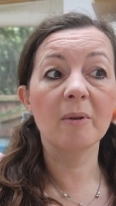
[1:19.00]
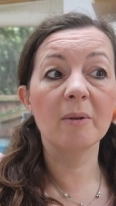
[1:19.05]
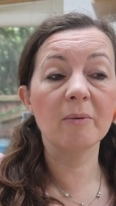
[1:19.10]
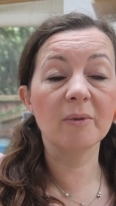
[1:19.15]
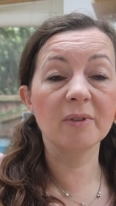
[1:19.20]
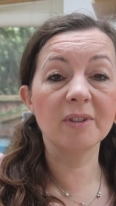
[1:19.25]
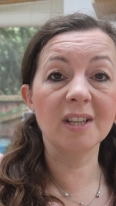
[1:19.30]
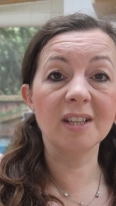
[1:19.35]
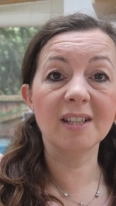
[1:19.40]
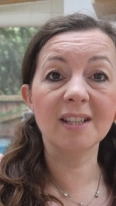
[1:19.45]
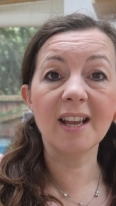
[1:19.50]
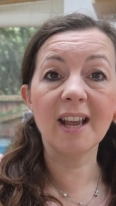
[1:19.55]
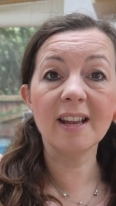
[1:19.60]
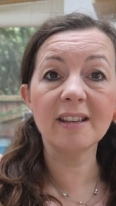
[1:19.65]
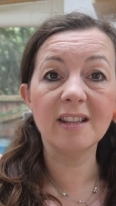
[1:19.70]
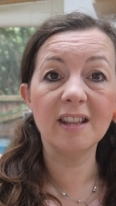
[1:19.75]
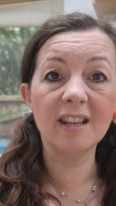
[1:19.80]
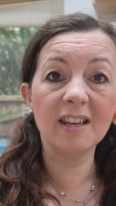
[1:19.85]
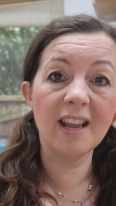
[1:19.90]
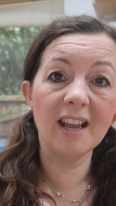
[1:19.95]
We're wanting to
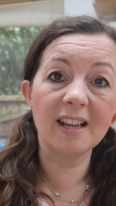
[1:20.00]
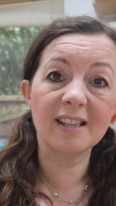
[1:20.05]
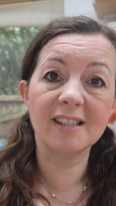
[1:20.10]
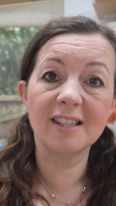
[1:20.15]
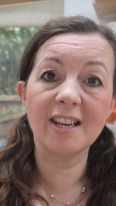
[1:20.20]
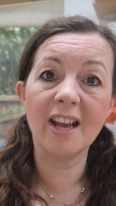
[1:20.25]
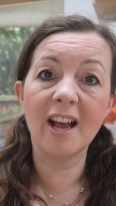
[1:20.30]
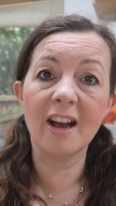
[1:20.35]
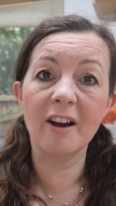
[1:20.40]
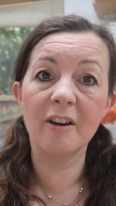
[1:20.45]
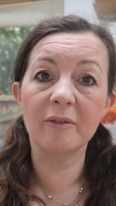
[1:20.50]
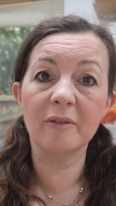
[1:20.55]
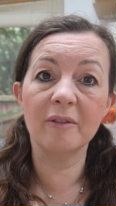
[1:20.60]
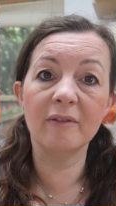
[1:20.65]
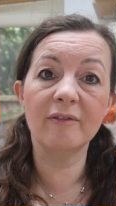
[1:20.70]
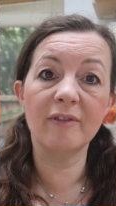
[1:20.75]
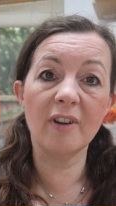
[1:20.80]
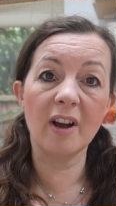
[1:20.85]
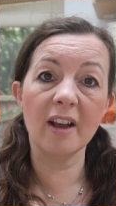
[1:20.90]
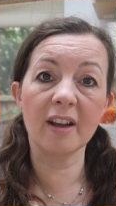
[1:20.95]
get to the next
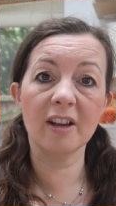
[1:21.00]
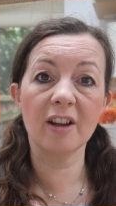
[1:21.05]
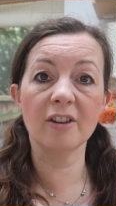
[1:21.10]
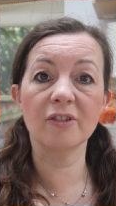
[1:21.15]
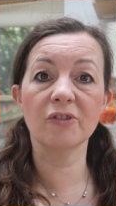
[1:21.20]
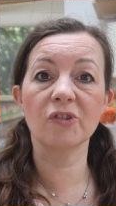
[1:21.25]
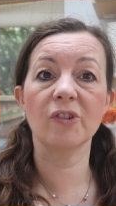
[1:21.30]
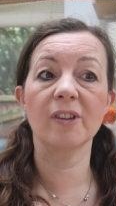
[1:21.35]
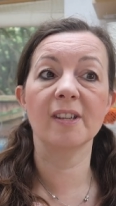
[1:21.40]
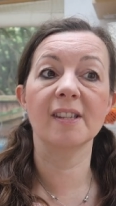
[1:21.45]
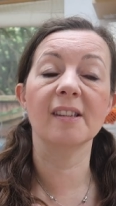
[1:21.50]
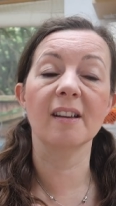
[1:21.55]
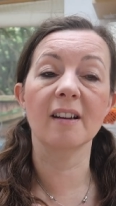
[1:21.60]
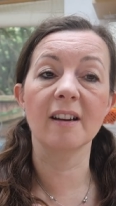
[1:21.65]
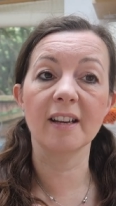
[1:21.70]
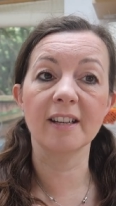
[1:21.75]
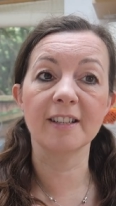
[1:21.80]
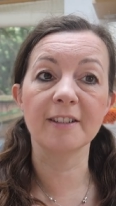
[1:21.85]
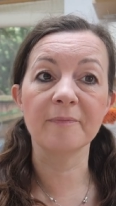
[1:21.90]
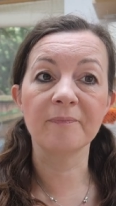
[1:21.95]
town via
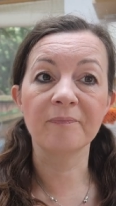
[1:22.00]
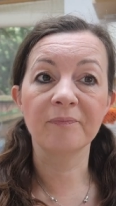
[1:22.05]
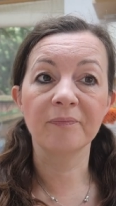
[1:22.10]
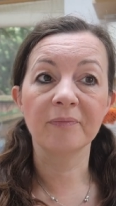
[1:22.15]
countryside.